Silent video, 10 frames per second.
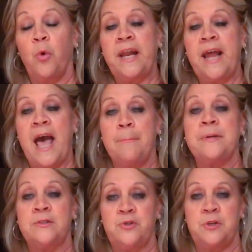what
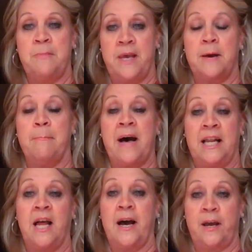happens to me in my
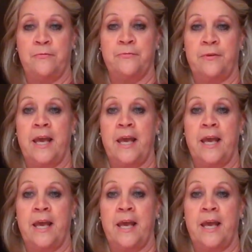life.